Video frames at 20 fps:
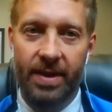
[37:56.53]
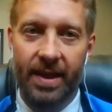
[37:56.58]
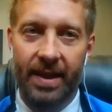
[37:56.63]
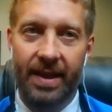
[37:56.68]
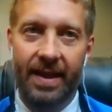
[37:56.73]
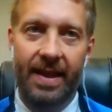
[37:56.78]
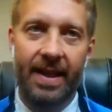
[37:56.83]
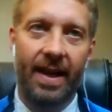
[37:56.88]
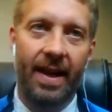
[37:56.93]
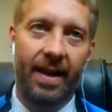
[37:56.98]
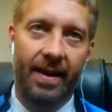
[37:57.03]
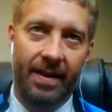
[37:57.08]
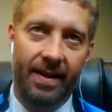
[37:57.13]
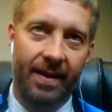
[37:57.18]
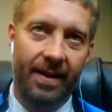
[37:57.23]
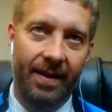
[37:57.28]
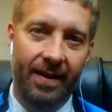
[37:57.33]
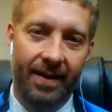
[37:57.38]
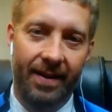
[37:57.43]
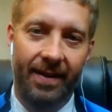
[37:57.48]
Even to
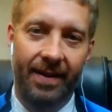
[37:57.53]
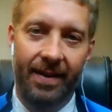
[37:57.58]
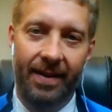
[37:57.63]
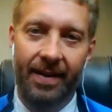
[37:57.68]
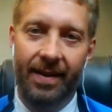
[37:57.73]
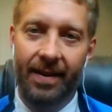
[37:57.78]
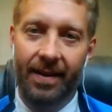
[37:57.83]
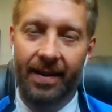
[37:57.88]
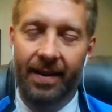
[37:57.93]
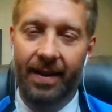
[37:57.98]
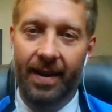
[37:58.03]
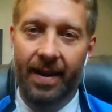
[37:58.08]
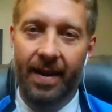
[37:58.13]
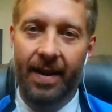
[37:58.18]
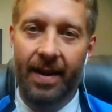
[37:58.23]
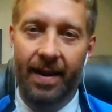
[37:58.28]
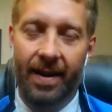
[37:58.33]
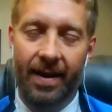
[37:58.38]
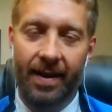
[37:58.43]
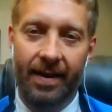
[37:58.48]
get
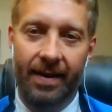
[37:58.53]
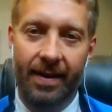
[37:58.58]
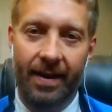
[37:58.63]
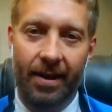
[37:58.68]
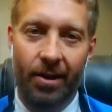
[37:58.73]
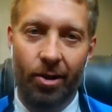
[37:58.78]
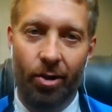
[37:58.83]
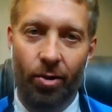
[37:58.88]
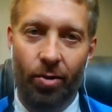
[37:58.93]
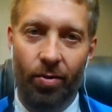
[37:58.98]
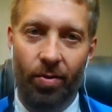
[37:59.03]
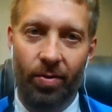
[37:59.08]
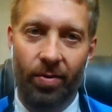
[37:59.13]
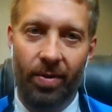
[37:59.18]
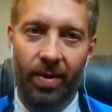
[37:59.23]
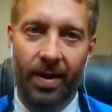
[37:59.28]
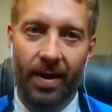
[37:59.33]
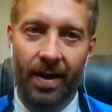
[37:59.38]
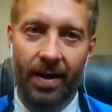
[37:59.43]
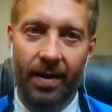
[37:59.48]

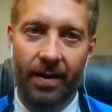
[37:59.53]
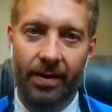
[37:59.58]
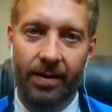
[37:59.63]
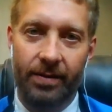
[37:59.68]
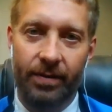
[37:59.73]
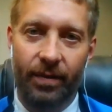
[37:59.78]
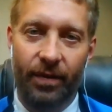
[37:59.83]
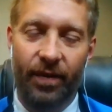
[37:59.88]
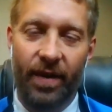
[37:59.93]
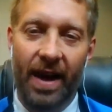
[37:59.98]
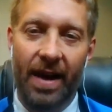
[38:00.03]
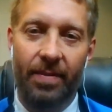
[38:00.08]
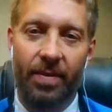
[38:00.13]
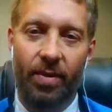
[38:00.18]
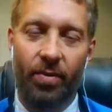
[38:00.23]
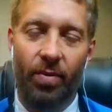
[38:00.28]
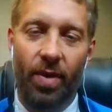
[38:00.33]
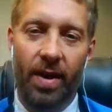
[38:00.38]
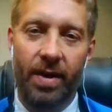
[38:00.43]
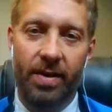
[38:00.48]

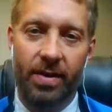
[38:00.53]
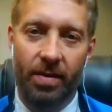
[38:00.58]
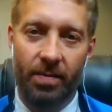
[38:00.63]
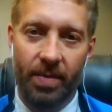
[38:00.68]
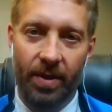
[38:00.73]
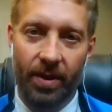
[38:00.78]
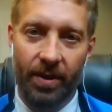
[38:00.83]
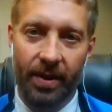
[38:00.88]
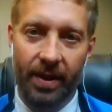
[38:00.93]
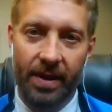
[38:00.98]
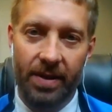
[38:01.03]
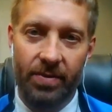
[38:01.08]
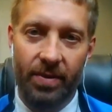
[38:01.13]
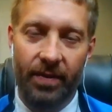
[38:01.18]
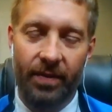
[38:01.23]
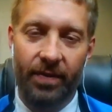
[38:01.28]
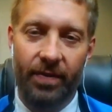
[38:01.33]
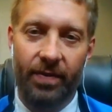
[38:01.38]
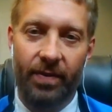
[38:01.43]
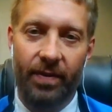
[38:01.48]
fiber run to buildings,
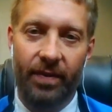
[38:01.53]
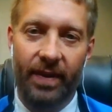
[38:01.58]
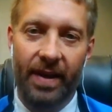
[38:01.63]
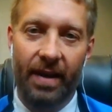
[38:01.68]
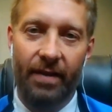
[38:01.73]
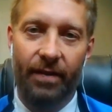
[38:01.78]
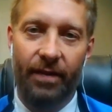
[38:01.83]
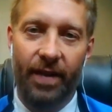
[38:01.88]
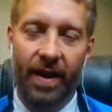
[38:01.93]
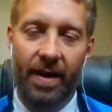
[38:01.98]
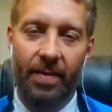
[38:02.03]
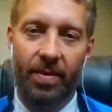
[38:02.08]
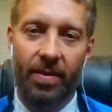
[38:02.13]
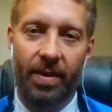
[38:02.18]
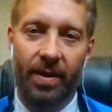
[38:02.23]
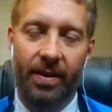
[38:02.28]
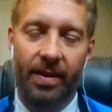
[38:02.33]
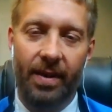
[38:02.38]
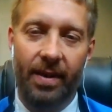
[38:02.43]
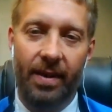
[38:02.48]
we've got fiber at